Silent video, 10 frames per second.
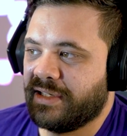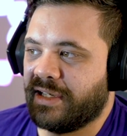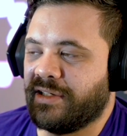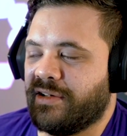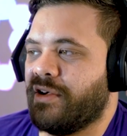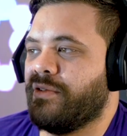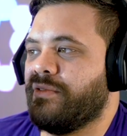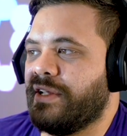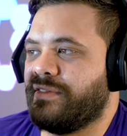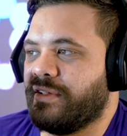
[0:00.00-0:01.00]
and you know
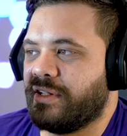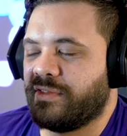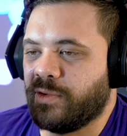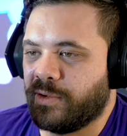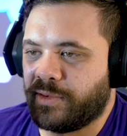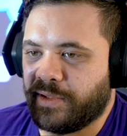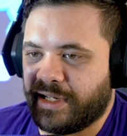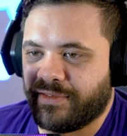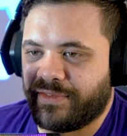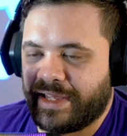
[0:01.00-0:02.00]
it's like a two or three
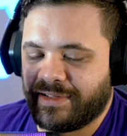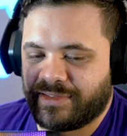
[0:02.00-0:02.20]
day event.